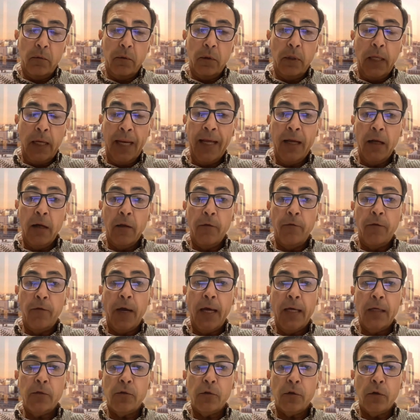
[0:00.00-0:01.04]
the legal
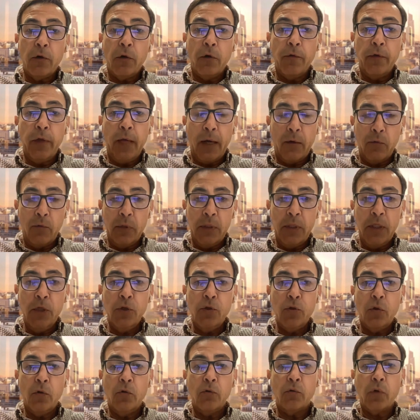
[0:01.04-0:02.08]
advisor of the
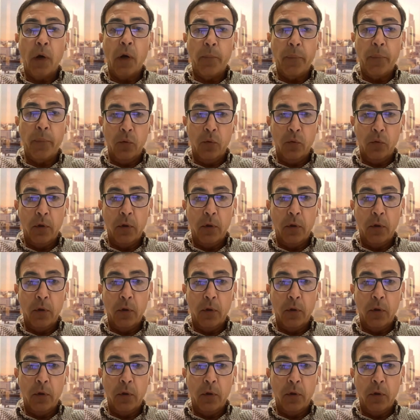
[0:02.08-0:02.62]
acquisition entrepreneur,